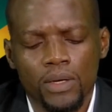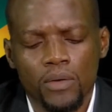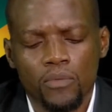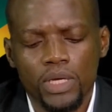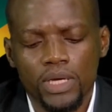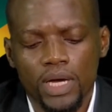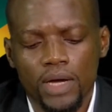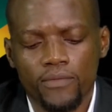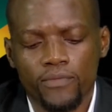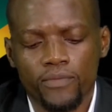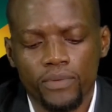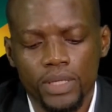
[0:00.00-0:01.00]
we
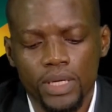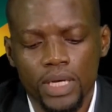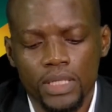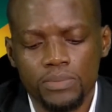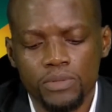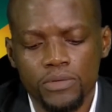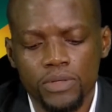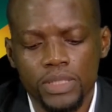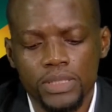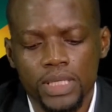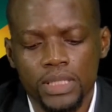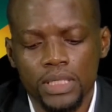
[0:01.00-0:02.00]
have
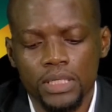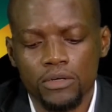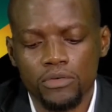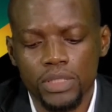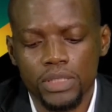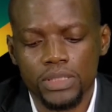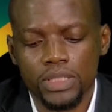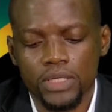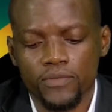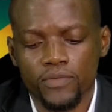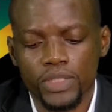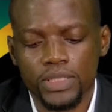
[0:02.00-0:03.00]
experienced an increase in
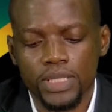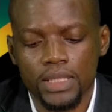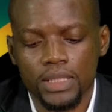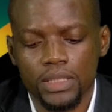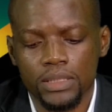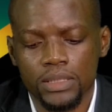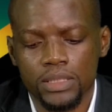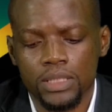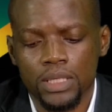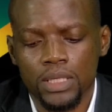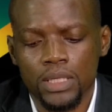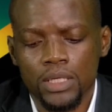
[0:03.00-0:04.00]
fish landings
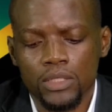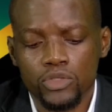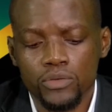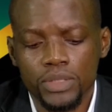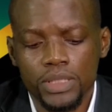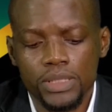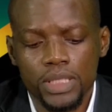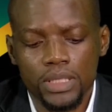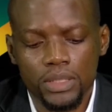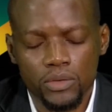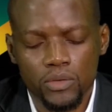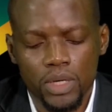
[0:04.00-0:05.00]
during the
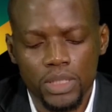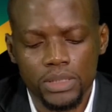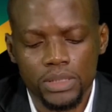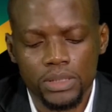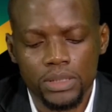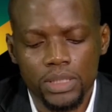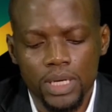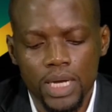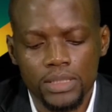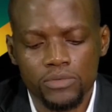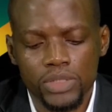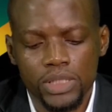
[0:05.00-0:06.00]
second quarter
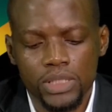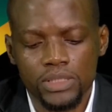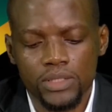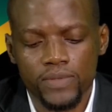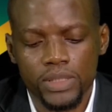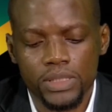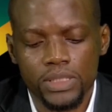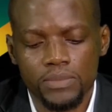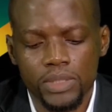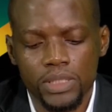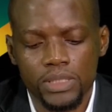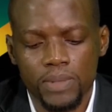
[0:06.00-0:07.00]
as a result of the
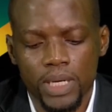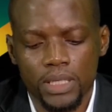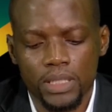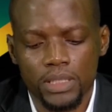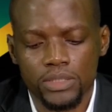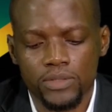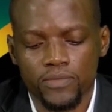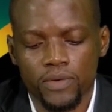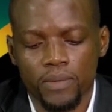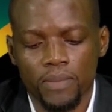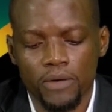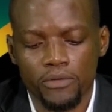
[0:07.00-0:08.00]
stimulus package
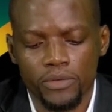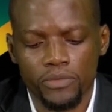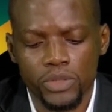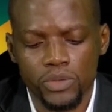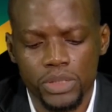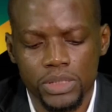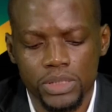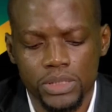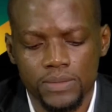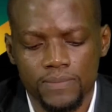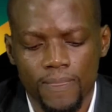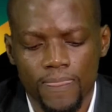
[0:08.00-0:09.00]
for marine resources.